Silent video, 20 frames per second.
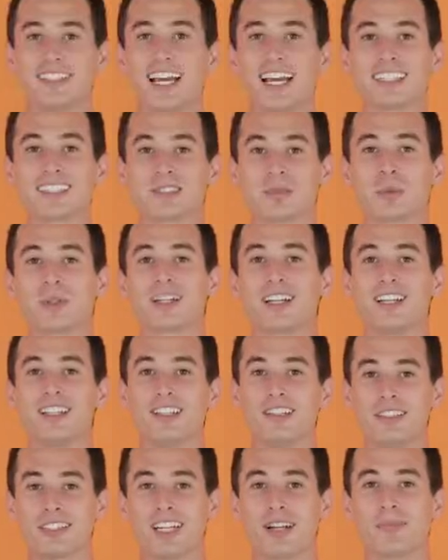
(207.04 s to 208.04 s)
Next, we're going to
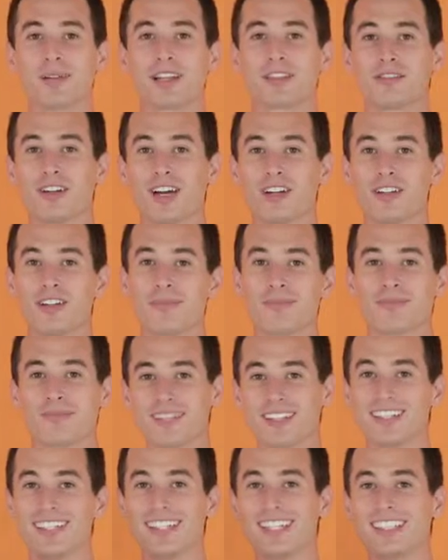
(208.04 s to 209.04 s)
loosen up our throttle.
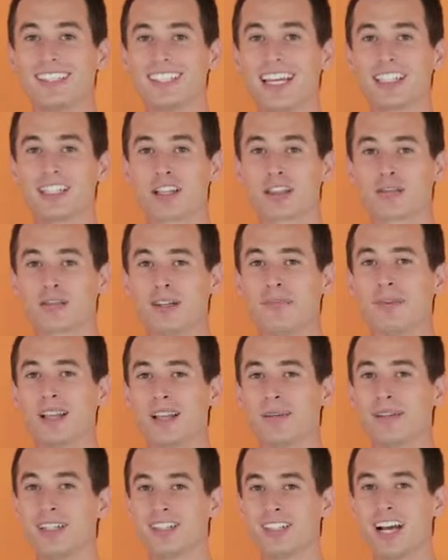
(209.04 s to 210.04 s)
Take your
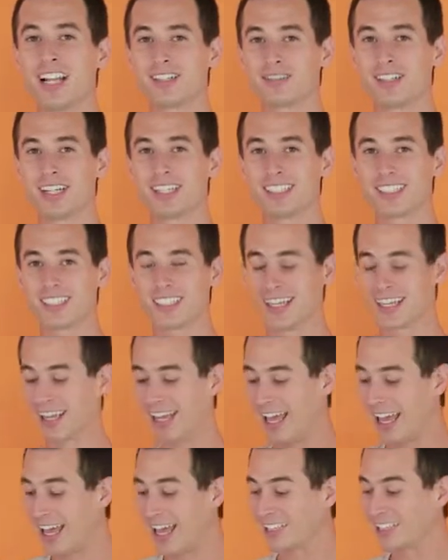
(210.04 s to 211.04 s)
3mm Allen wrench
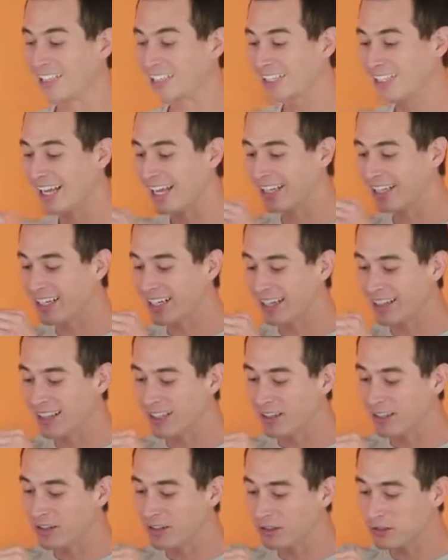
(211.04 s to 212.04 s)
and slide it in
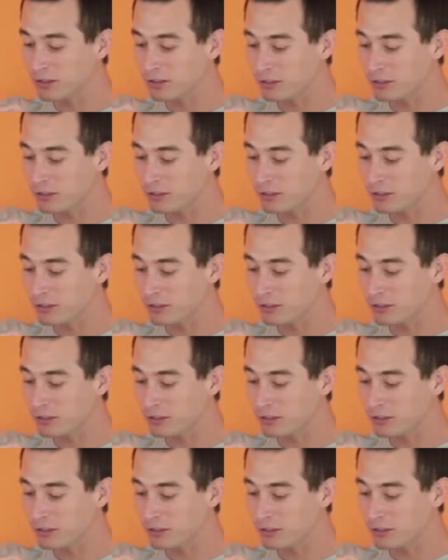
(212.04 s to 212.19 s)
the little